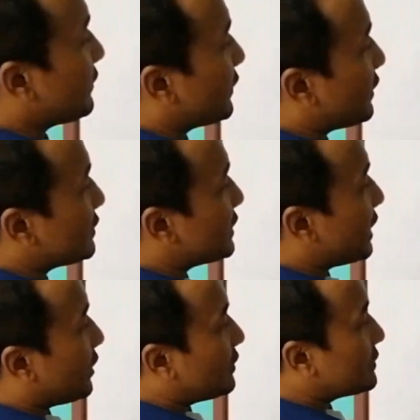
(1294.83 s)
velocity
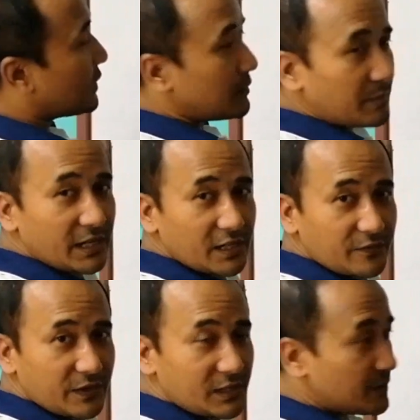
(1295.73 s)
along the magnetic
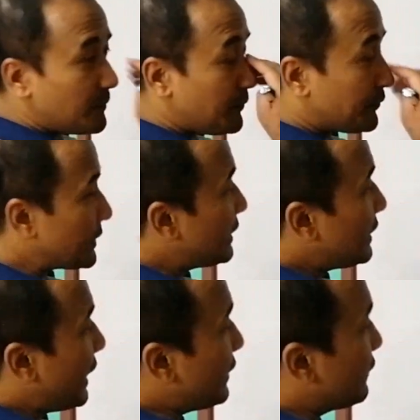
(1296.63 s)
field,
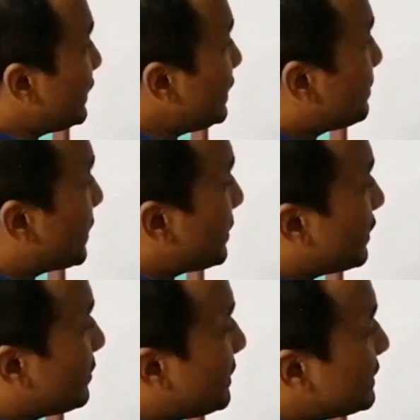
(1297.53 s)
and v
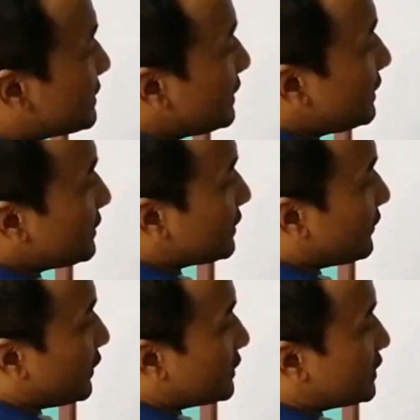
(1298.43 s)
perpendicular means the
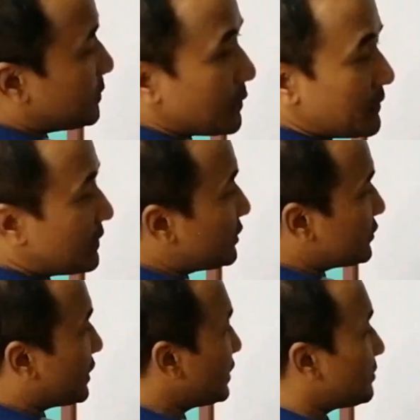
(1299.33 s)
velocity perpendicular to
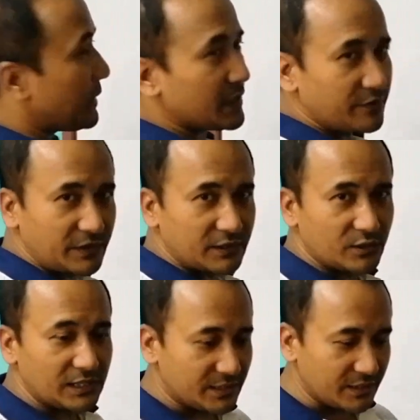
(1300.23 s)
the magnetic field. So
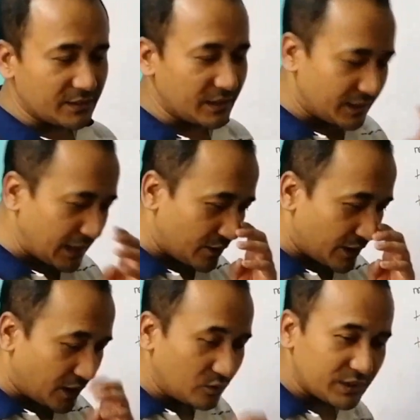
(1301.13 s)
let's take that into
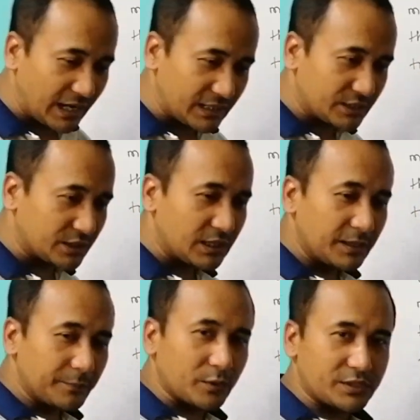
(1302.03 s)
account and
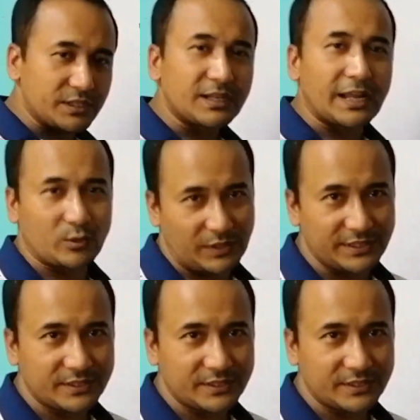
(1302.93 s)
proceed likewise.